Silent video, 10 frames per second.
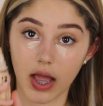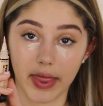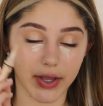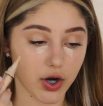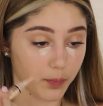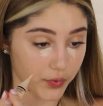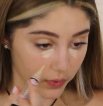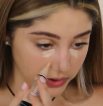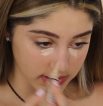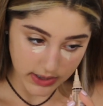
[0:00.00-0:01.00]
LA Girl
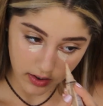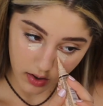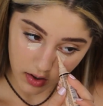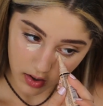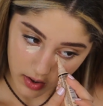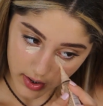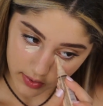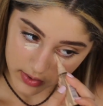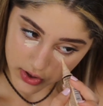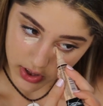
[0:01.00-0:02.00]
Pro Conceal
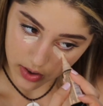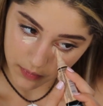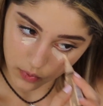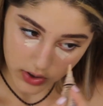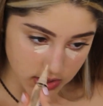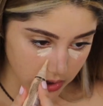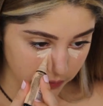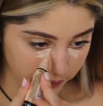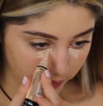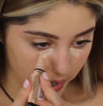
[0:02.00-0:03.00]
in the shade
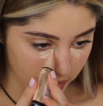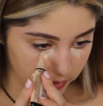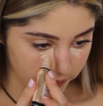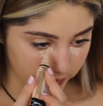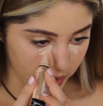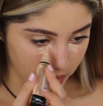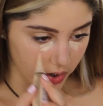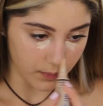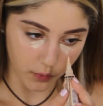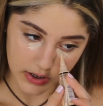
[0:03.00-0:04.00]
Porcelain right in the very
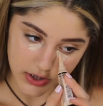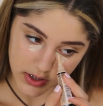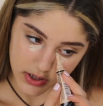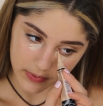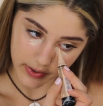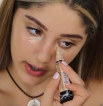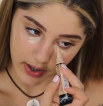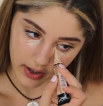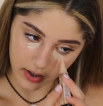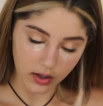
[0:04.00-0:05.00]
inner portions of my
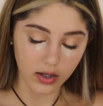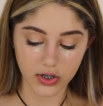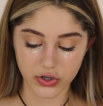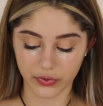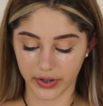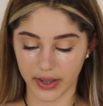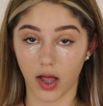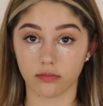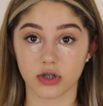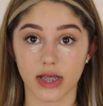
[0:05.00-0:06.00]
eye to really
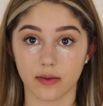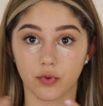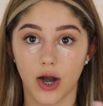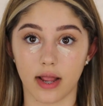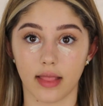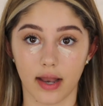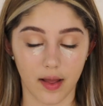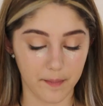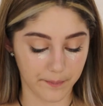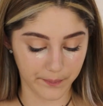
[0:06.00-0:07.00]
help just like brighten that
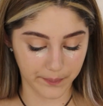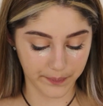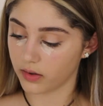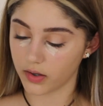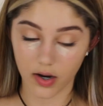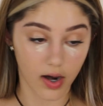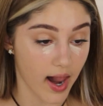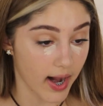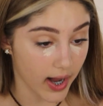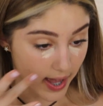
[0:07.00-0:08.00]
up.
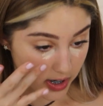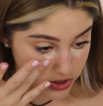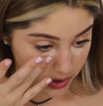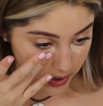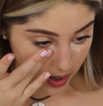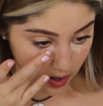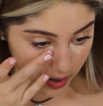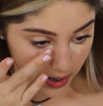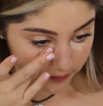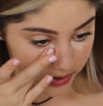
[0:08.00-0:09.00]
And I actually,
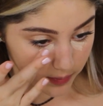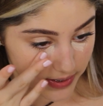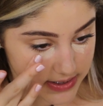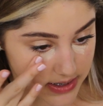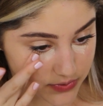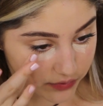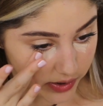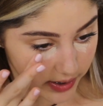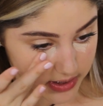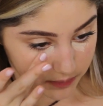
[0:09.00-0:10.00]
on an everyday basis,
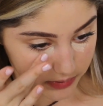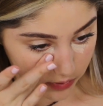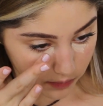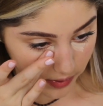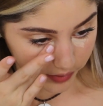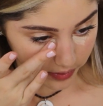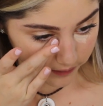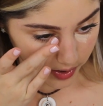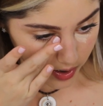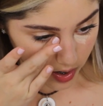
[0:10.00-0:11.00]
really like to blend with my ring
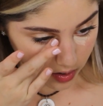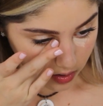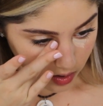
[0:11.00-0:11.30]
finger.